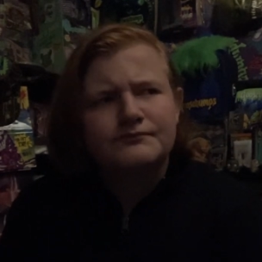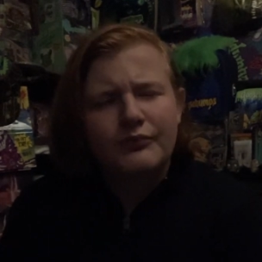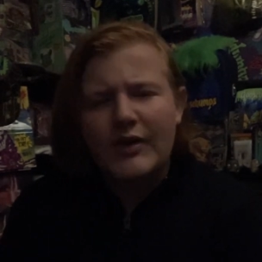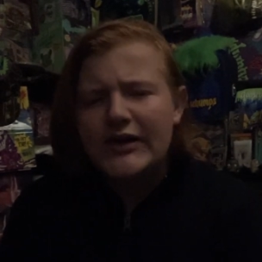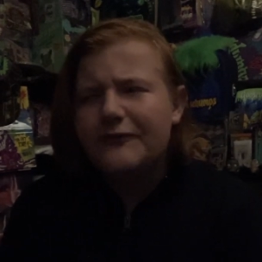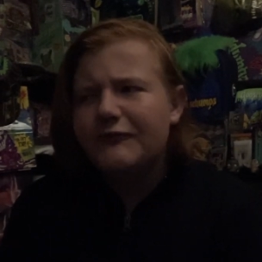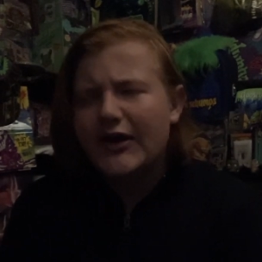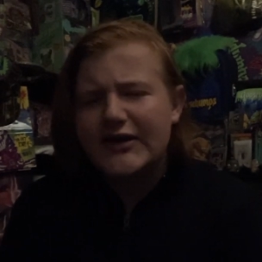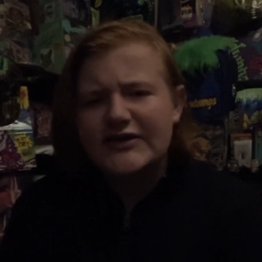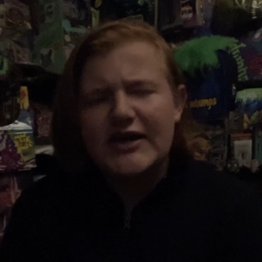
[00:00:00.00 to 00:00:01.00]
Why the
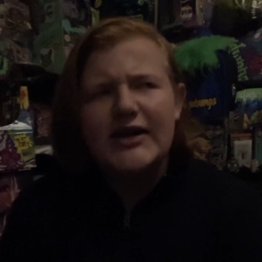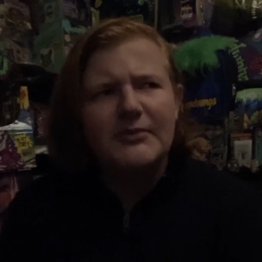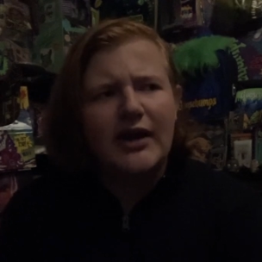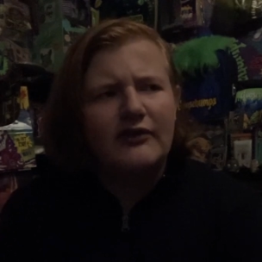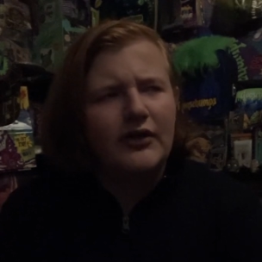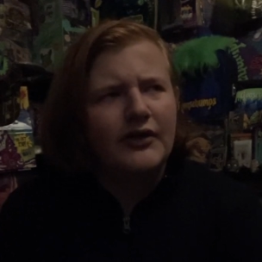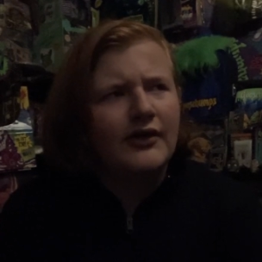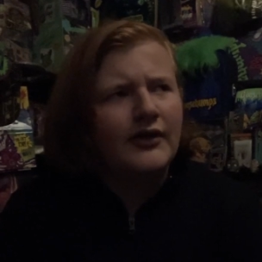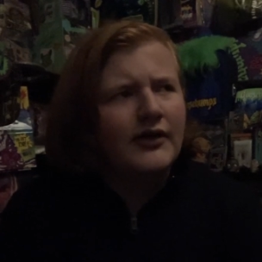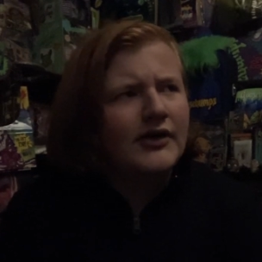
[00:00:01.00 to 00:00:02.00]
fuck did it take him that long?
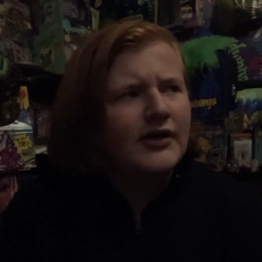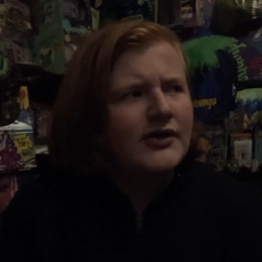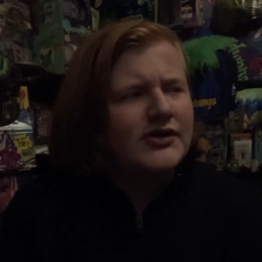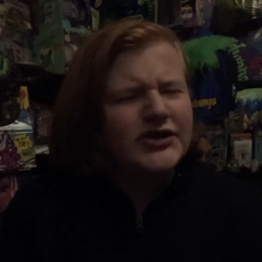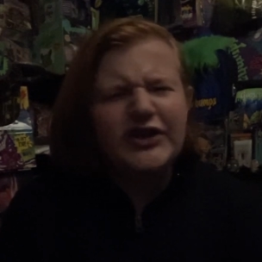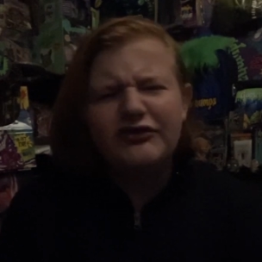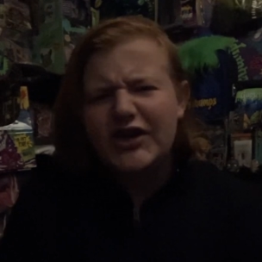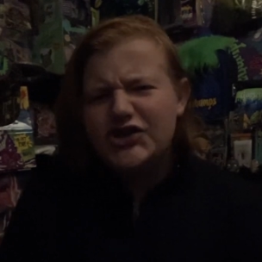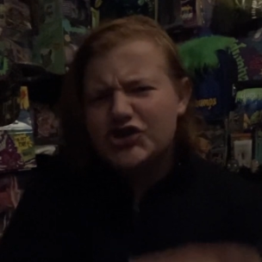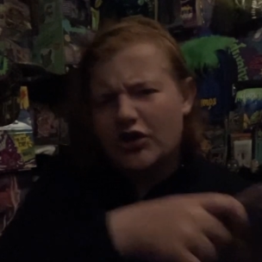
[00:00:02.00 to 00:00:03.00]
She
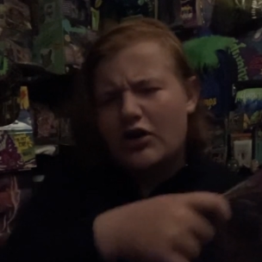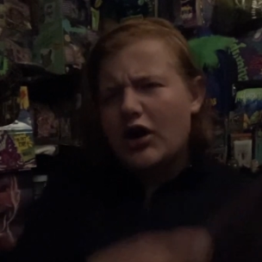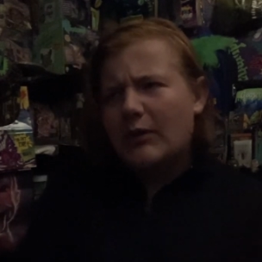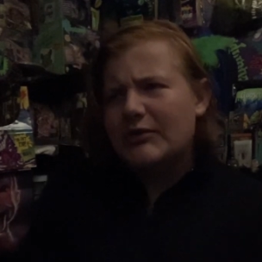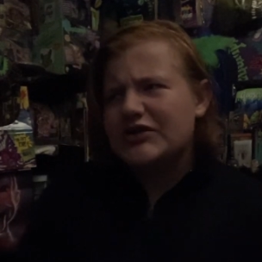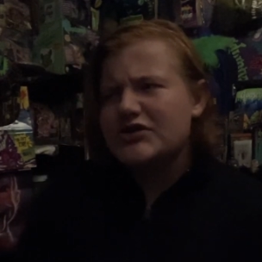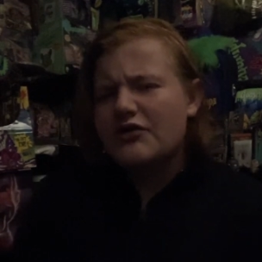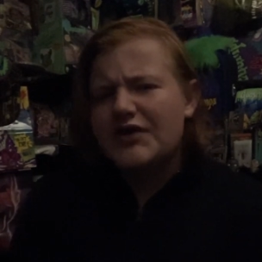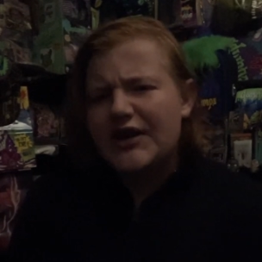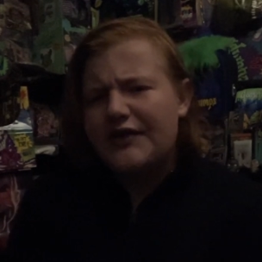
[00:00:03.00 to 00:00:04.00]
licked your arm, which is
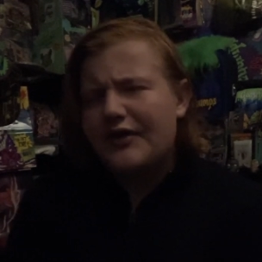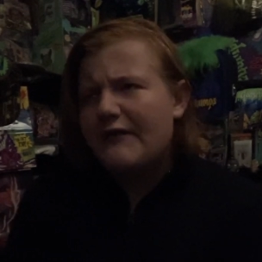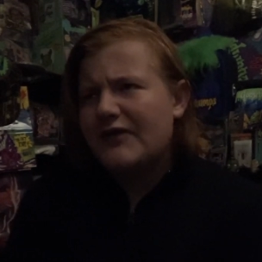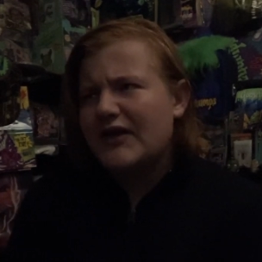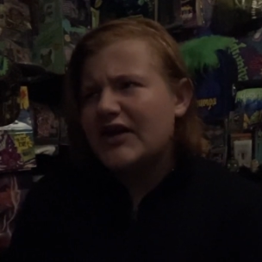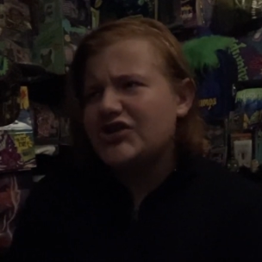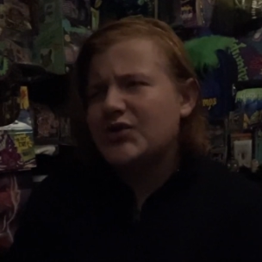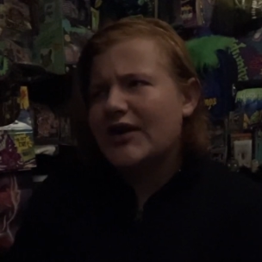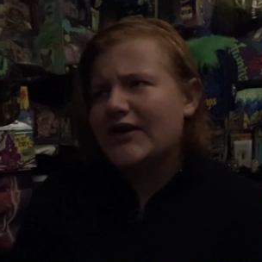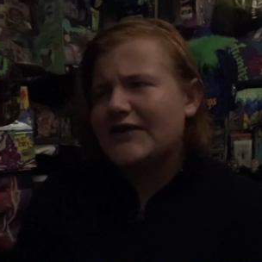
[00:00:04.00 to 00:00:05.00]
already enough to get you
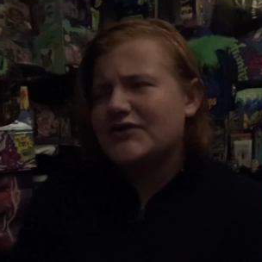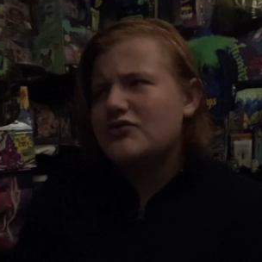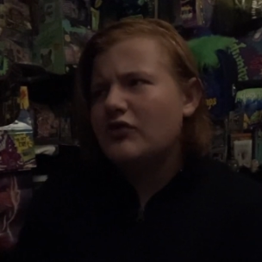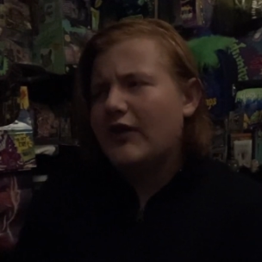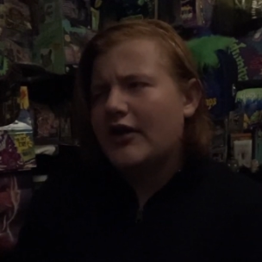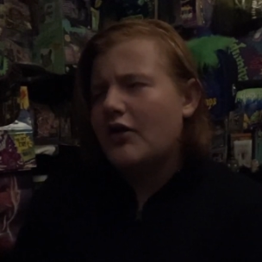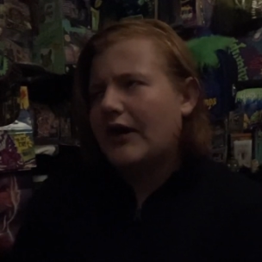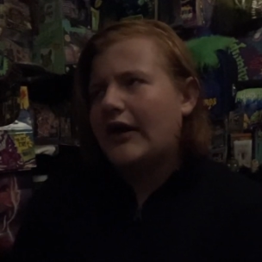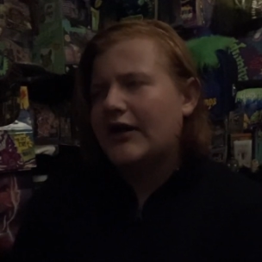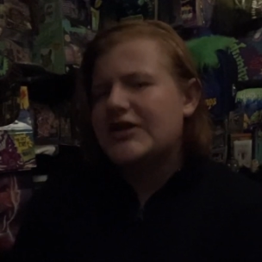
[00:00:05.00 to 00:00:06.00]
out of that school. Like,
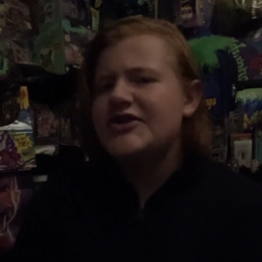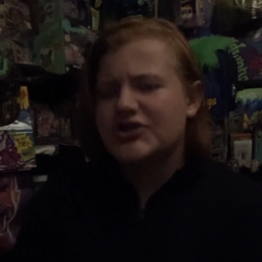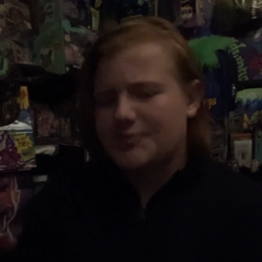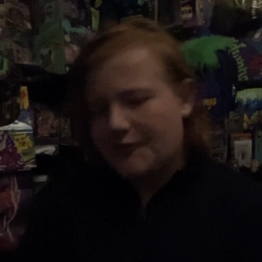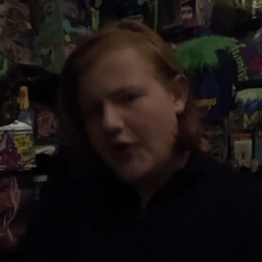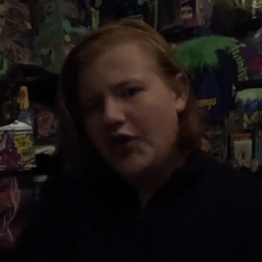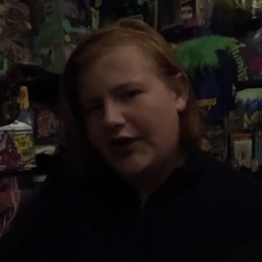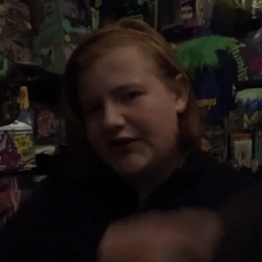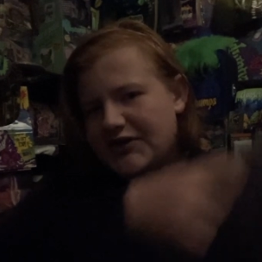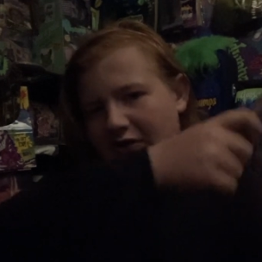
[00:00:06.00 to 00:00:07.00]
okay, the teacher's
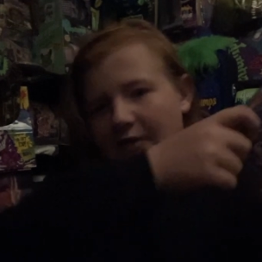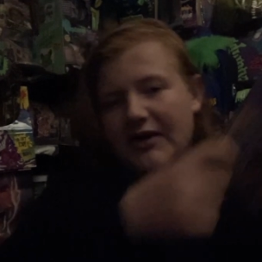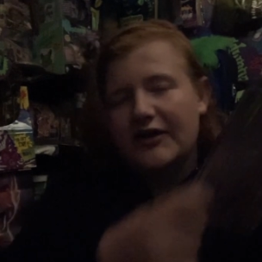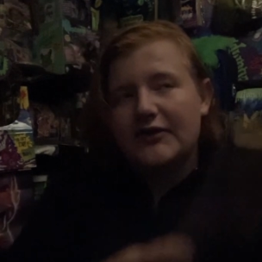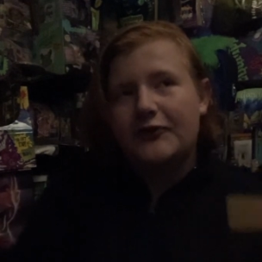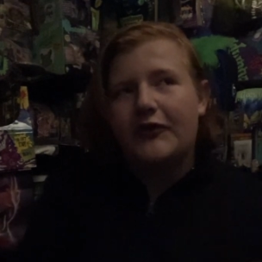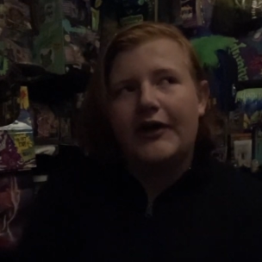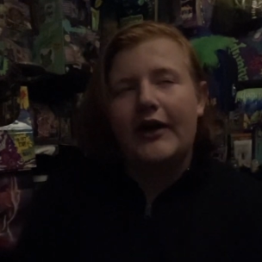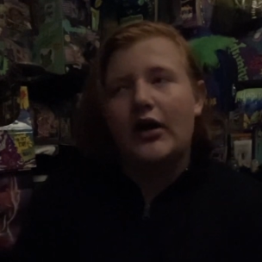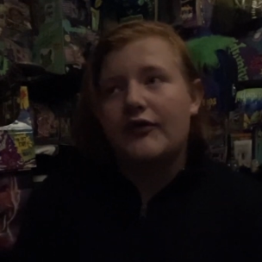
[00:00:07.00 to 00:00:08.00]
perverted, so I'm getting the
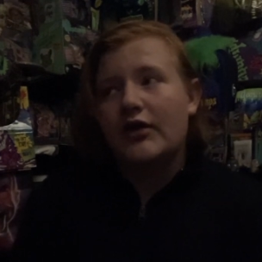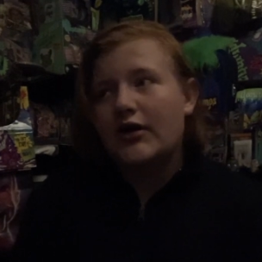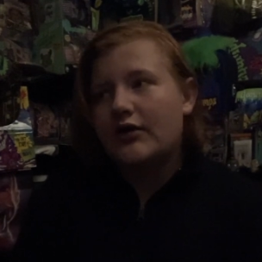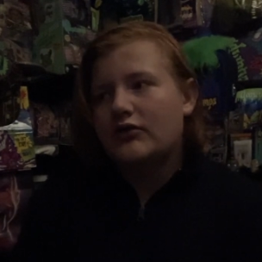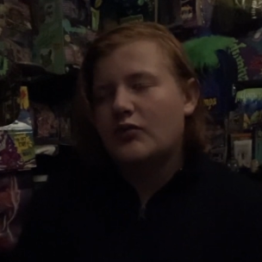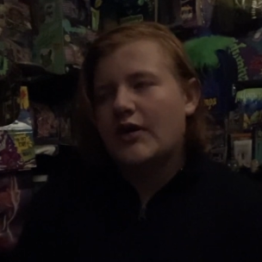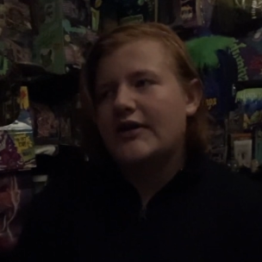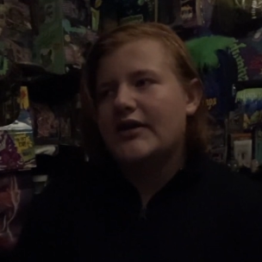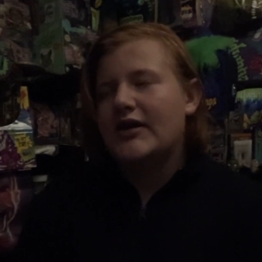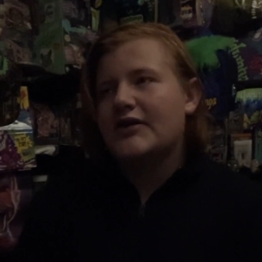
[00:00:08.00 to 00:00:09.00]
fuck out of here. I don't know why I
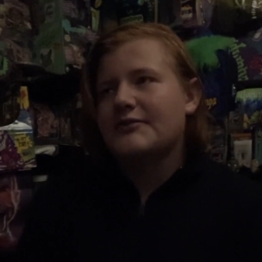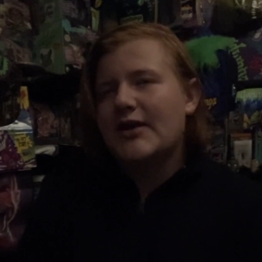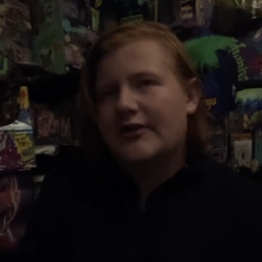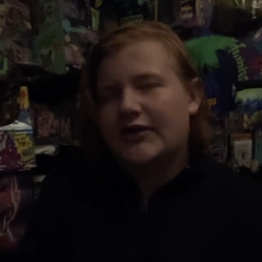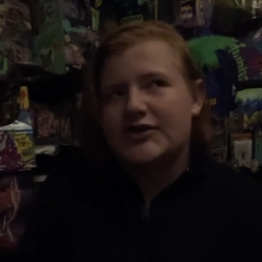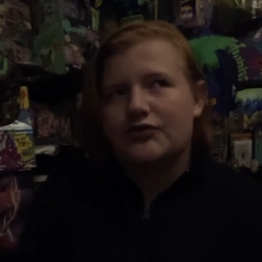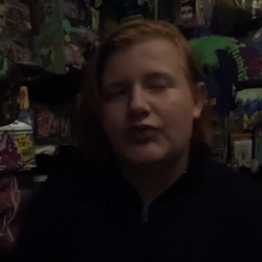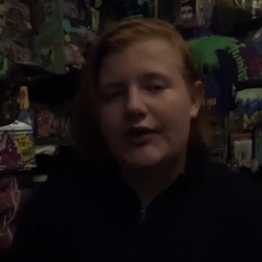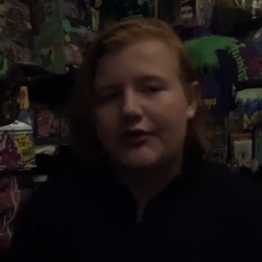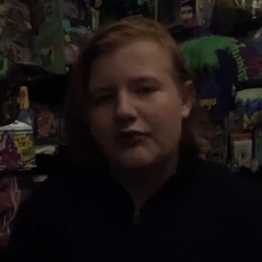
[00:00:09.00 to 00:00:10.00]
didn't immediately just
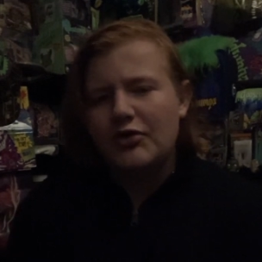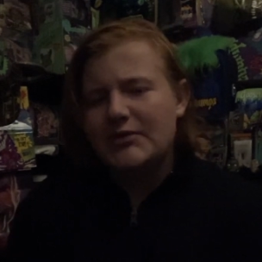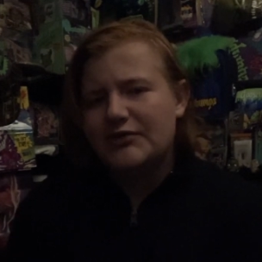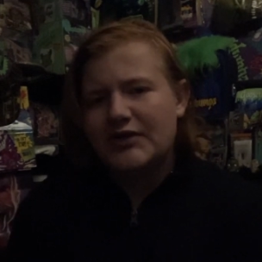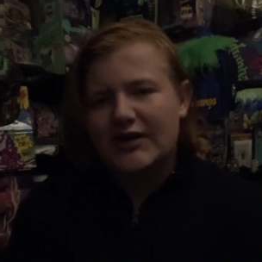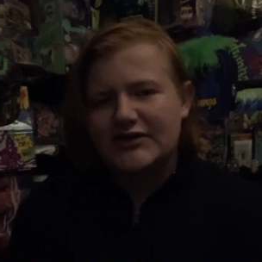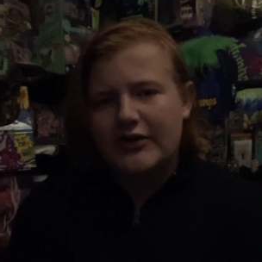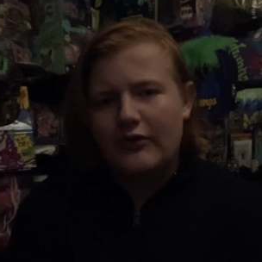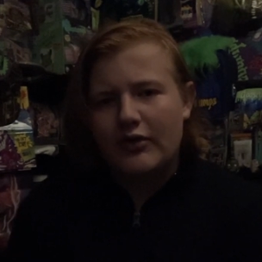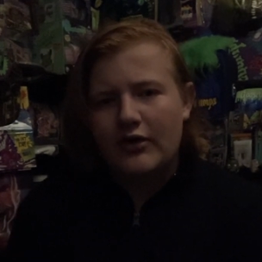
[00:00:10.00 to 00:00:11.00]
run out the room. He's right next to the
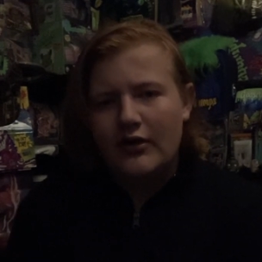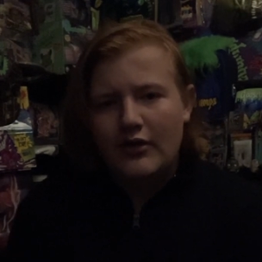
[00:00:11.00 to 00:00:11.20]
door.